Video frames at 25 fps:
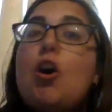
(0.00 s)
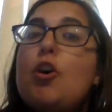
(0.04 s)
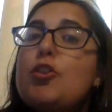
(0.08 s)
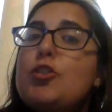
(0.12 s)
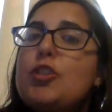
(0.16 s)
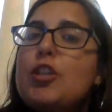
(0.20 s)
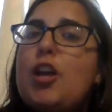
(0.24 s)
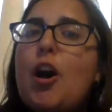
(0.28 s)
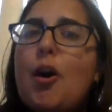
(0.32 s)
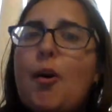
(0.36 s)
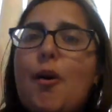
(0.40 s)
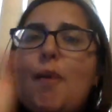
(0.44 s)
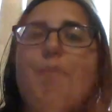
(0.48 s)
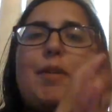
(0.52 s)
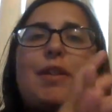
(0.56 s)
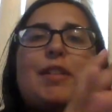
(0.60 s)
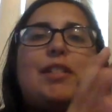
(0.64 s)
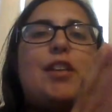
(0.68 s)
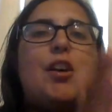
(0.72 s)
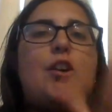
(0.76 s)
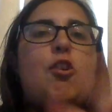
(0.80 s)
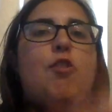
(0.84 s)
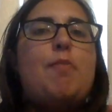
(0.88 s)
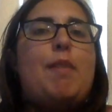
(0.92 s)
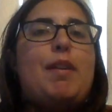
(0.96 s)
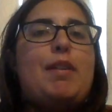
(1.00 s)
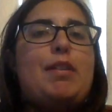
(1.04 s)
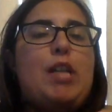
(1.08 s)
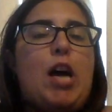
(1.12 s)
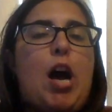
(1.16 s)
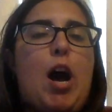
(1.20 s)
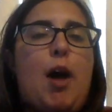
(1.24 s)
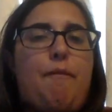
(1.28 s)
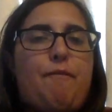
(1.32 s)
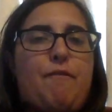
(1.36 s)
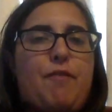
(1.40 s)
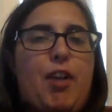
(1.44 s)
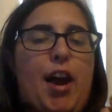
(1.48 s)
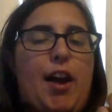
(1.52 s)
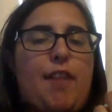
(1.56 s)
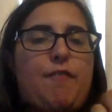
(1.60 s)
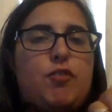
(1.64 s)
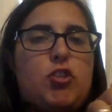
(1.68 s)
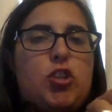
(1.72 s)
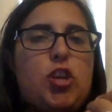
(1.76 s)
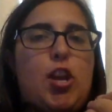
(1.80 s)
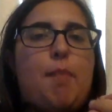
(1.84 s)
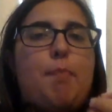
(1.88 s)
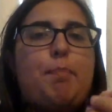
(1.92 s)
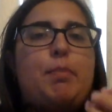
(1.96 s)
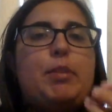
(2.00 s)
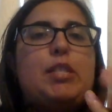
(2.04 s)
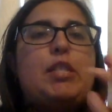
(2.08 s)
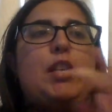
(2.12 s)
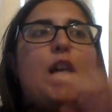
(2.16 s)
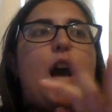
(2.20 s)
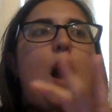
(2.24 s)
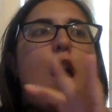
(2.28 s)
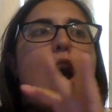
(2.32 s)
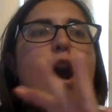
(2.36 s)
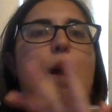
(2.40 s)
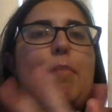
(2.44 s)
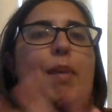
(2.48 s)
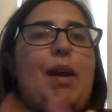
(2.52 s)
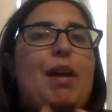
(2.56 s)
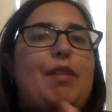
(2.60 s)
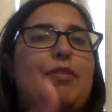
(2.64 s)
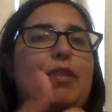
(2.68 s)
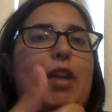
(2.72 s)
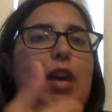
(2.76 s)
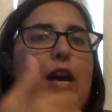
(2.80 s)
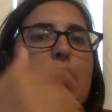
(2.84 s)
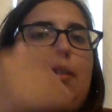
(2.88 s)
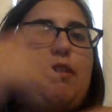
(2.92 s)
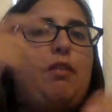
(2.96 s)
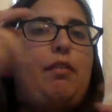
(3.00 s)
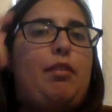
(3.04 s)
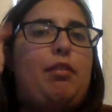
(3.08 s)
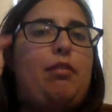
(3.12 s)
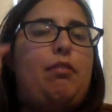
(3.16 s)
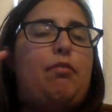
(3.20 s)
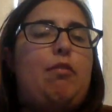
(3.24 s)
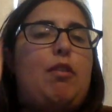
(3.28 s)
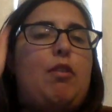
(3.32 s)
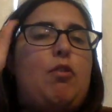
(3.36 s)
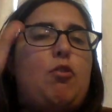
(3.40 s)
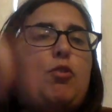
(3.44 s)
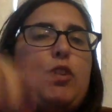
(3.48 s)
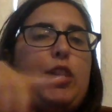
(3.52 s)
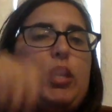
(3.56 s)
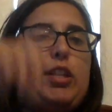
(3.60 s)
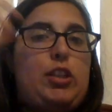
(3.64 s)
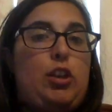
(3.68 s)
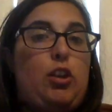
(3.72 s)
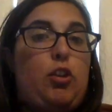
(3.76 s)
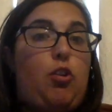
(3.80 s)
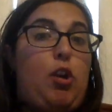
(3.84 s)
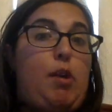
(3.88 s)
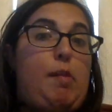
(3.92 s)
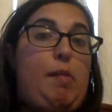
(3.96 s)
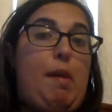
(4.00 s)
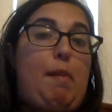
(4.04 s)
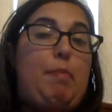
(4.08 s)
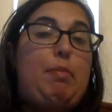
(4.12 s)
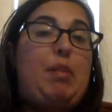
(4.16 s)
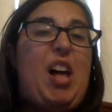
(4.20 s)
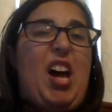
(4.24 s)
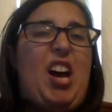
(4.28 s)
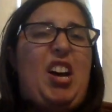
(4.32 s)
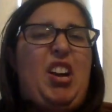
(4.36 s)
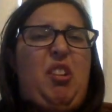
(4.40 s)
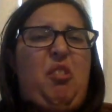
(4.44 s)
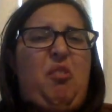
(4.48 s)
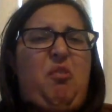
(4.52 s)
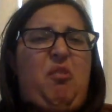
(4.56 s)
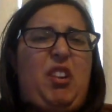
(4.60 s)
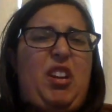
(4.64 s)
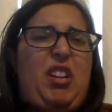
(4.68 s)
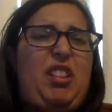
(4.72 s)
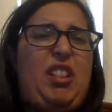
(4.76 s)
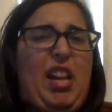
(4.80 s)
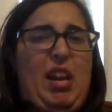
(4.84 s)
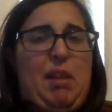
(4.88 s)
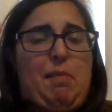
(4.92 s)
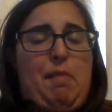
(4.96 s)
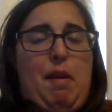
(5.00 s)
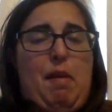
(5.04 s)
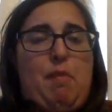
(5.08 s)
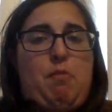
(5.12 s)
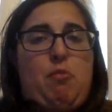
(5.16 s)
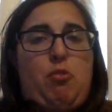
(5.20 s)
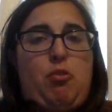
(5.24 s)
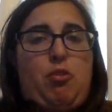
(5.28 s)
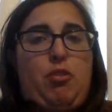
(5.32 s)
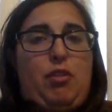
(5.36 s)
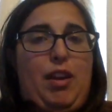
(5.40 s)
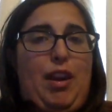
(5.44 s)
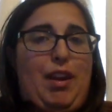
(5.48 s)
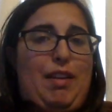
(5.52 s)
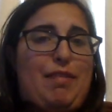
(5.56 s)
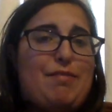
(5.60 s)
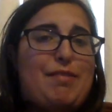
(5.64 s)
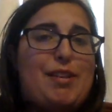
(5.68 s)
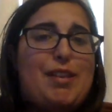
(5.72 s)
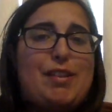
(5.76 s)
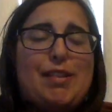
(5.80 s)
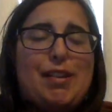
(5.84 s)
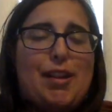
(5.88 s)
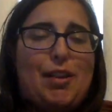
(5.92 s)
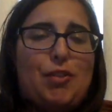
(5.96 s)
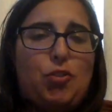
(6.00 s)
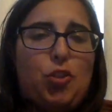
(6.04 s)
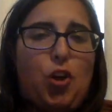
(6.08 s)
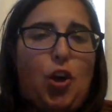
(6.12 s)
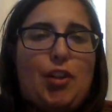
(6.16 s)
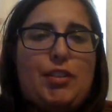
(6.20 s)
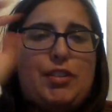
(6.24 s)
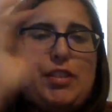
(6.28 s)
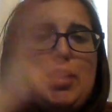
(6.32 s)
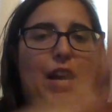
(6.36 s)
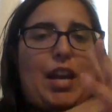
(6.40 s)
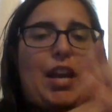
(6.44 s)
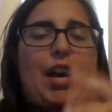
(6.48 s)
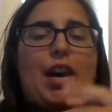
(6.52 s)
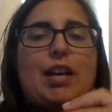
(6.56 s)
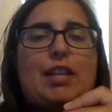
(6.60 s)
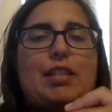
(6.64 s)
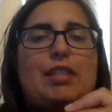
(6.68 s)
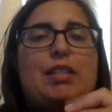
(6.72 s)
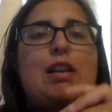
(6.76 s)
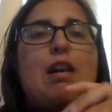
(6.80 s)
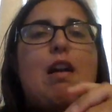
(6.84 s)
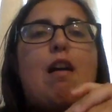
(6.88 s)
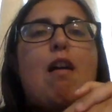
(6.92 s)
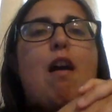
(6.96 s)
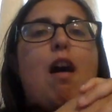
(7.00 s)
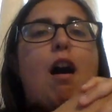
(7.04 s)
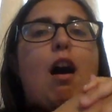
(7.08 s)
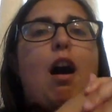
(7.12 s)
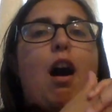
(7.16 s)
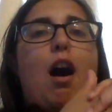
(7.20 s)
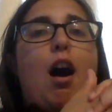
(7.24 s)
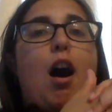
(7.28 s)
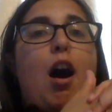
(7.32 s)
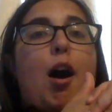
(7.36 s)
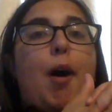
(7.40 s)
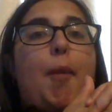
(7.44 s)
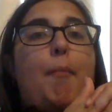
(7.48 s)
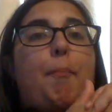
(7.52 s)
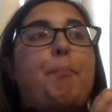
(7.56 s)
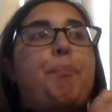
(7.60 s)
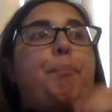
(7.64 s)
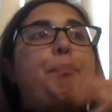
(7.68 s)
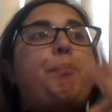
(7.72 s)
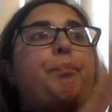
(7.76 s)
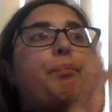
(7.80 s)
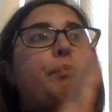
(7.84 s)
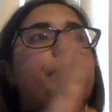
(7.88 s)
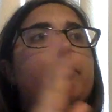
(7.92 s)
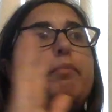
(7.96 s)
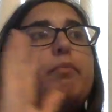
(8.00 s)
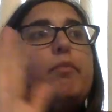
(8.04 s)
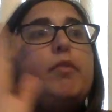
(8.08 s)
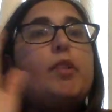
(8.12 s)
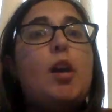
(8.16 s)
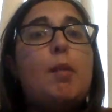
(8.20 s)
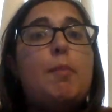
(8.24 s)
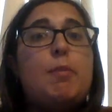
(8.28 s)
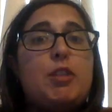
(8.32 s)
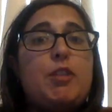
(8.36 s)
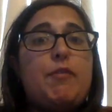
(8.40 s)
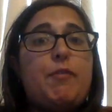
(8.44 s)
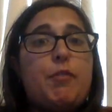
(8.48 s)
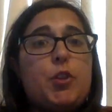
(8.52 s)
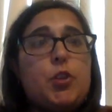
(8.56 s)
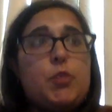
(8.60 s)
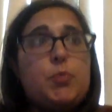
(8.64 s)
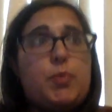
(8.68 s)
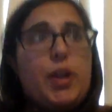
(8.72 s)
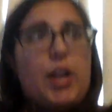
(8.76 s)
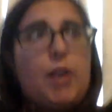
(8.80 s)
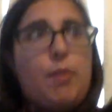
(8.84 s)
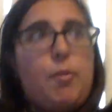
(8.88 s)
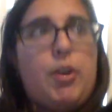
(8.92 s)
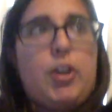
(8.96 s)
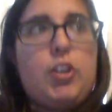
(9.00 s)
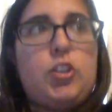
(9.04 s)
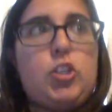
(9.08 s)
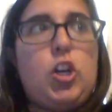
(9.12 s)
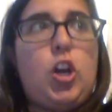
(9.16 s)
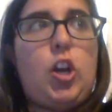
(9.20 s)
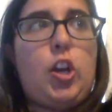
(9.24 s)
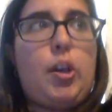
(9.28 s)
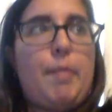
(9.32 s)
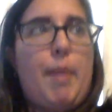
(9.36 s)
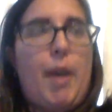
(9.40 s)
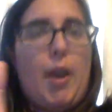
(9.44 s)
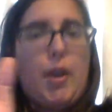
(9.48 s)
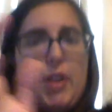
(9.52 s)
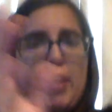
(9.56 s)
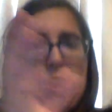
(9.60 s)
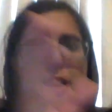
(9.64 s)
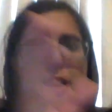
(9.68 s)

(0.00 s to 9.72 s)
So I'm gonna tell you my top five ships, and then you guys can go to my blog and read like my more like detailed thoughts, I guess. But the first one I want to talk about